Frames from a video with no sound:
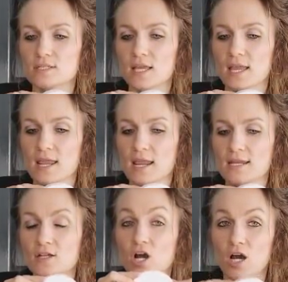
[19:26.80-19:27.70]

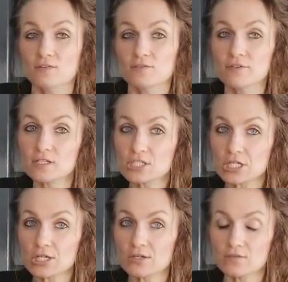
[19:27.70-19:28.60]
a coffee
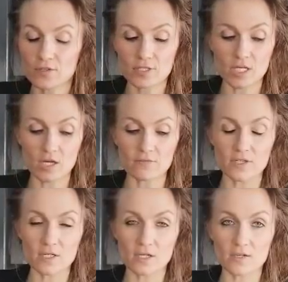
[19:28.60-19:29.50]
filter for the
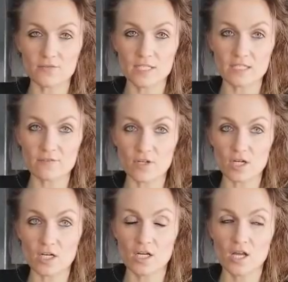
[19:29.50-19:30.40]
cover of
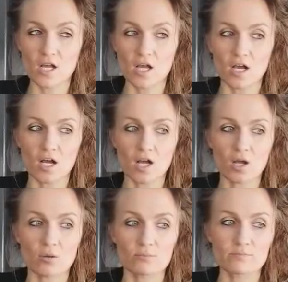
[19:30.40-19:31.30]
kefir.
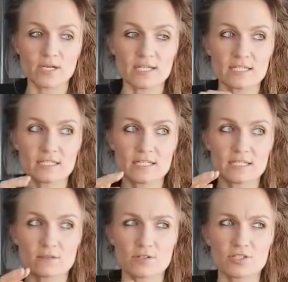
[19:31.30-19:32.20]
But
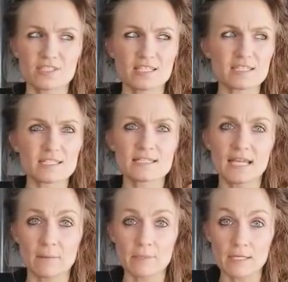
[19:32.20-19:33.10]
it can get
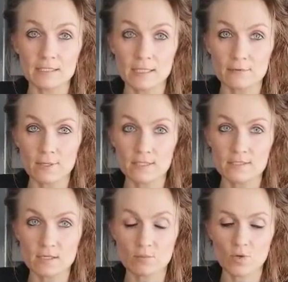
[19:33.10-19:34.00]
contaminated, I read
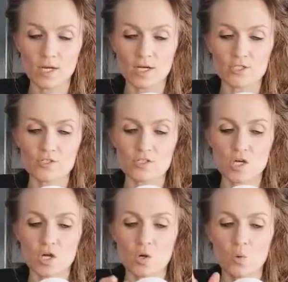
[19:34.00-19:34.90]
somewhere.
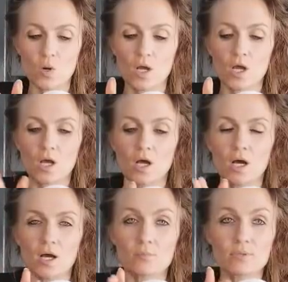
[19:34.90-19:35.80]
So
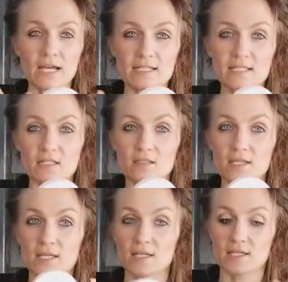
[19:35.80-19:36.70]
A plastic
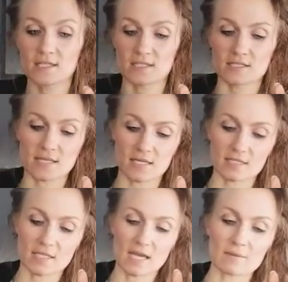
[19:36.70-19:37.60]
lid is
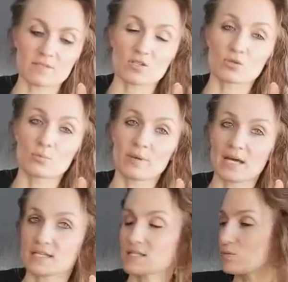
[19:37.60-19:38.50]
the absolute
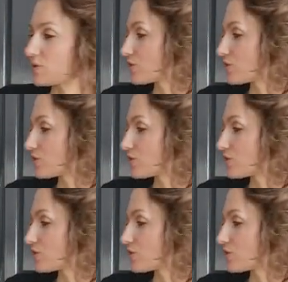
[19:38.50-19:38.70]
best with